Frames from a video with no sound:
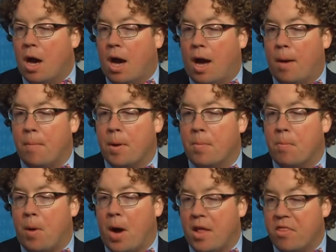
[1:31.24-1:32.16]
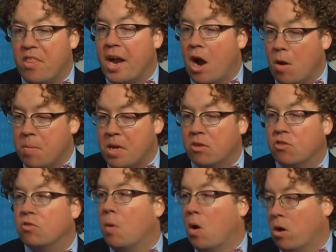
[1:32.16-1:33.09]
Um, but they are being
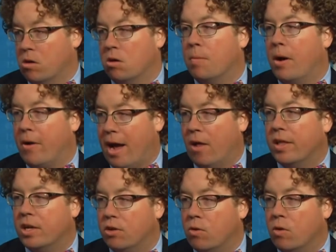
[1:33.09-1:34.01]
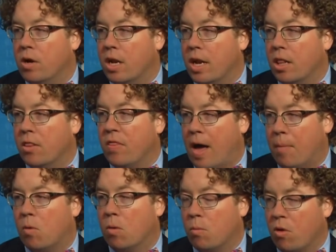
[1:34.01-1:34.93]
smarter about how they do it and, and
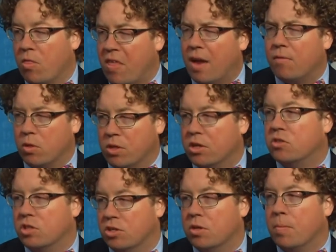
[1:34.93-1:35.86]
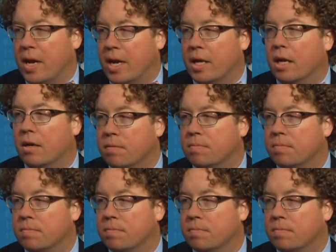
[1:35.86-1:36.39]
thought, more, more, thoughtful in the decision making.